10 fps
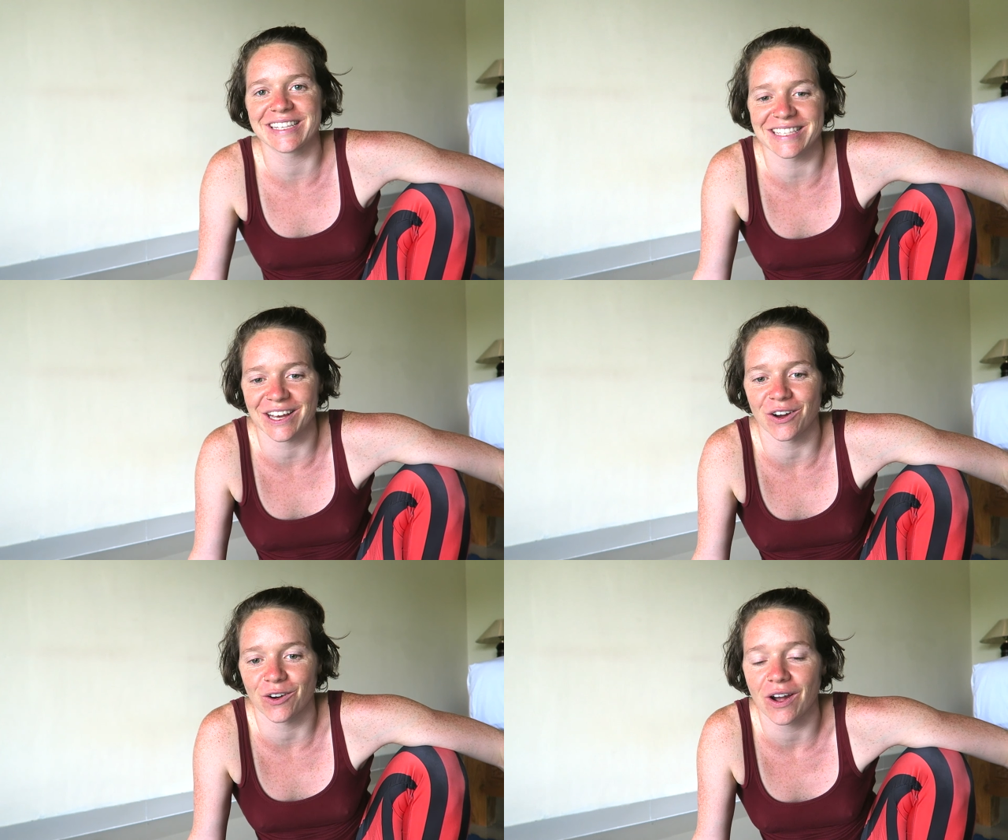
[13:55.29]

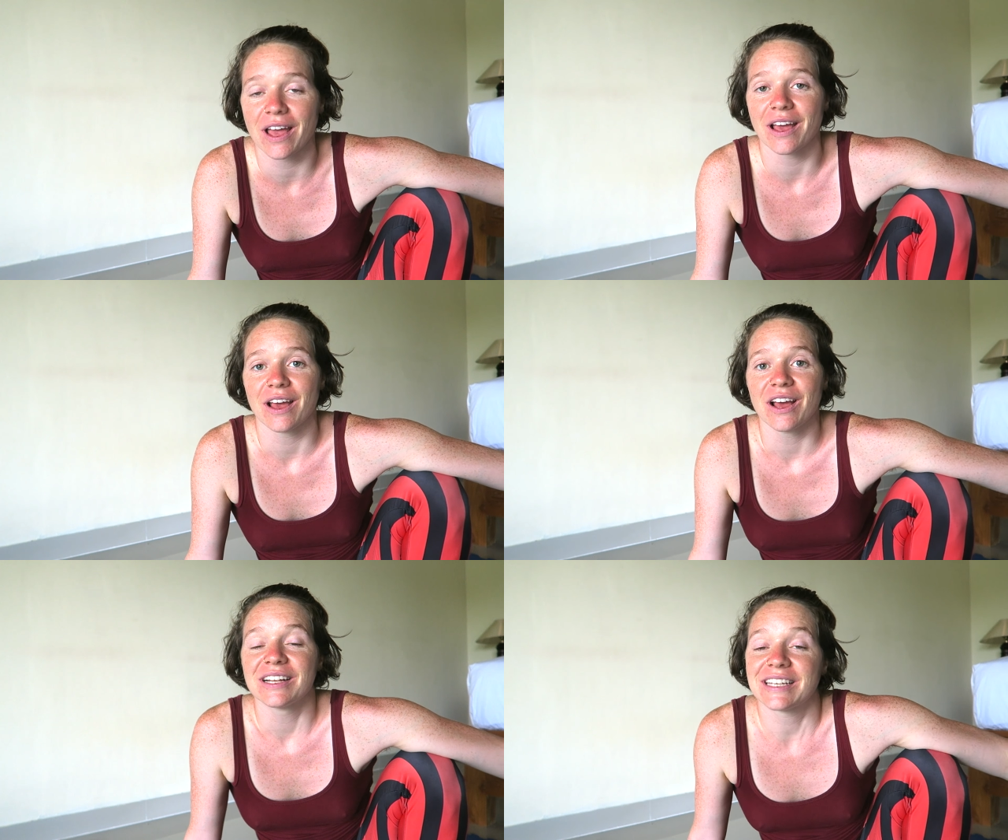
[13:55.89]
So
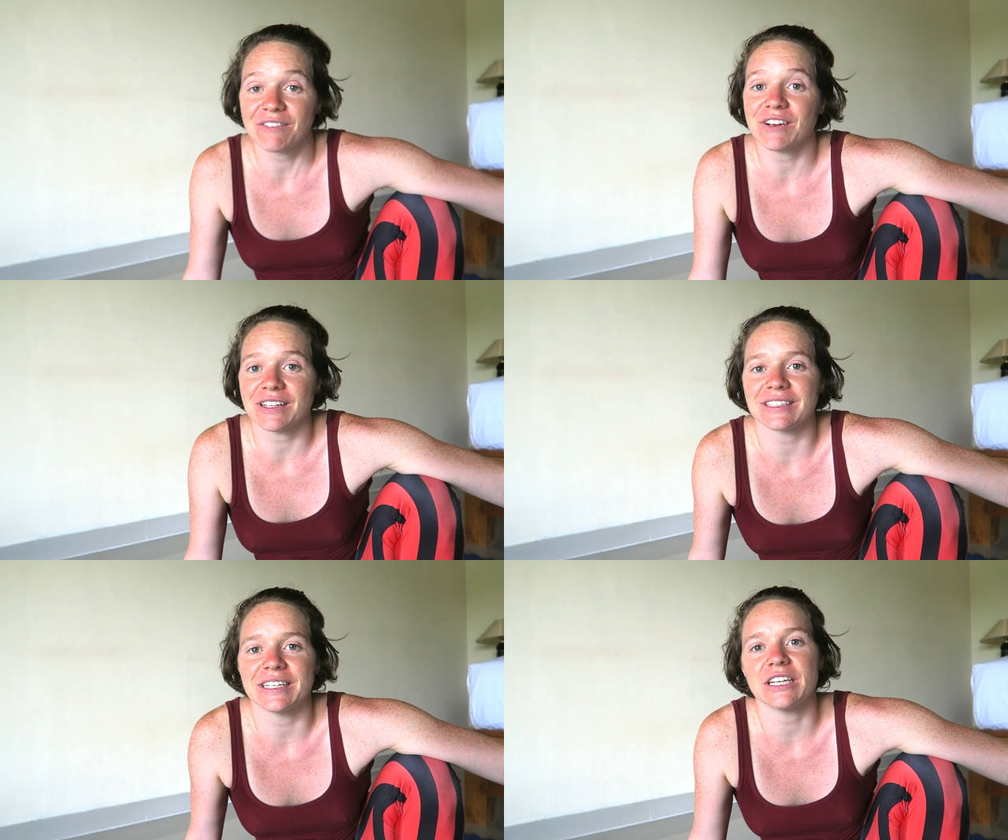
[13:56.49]

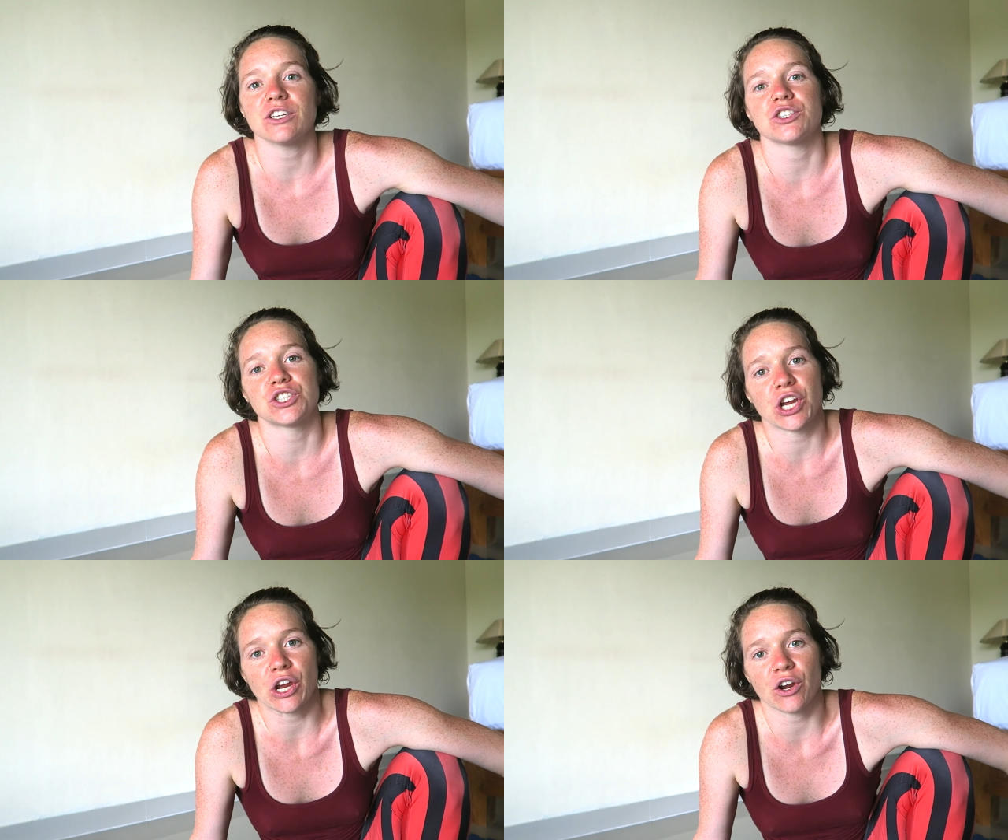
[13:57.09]
definitely
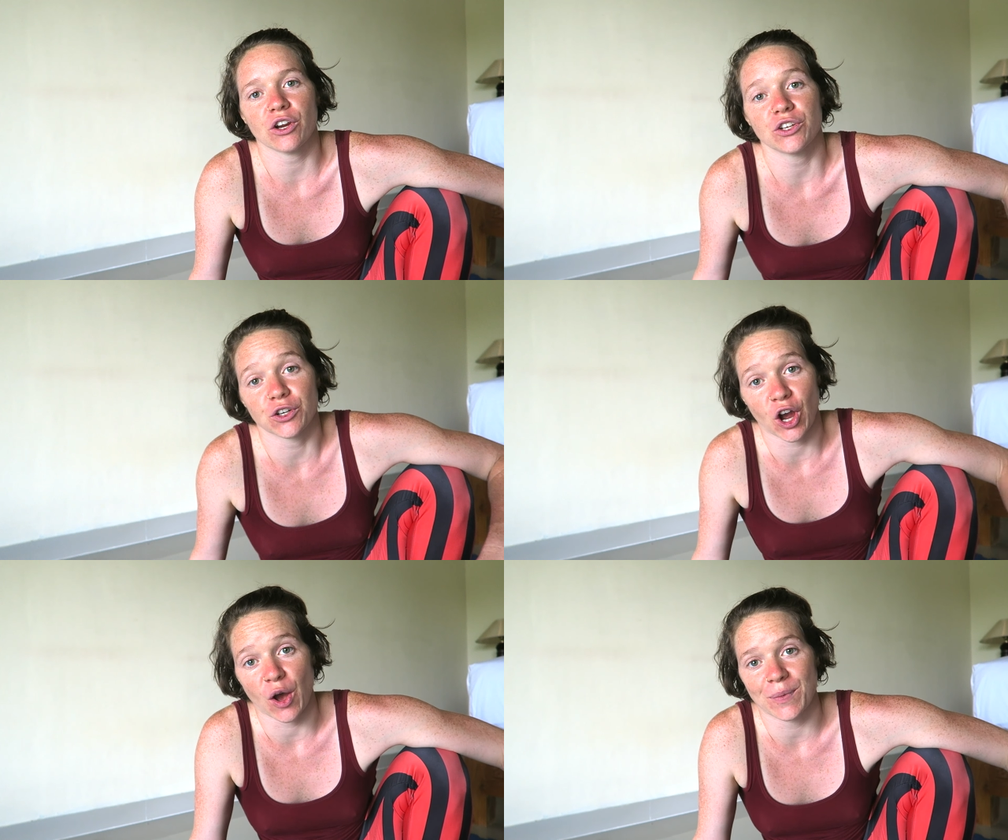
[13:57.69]
share your
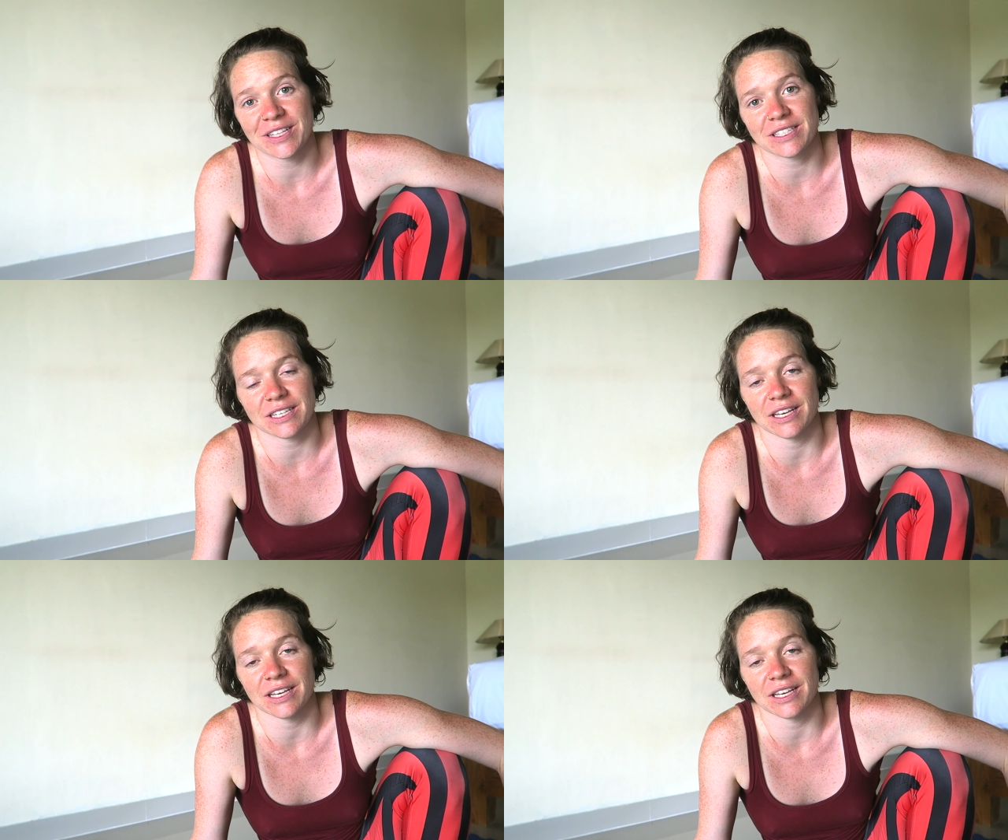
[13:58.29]
comments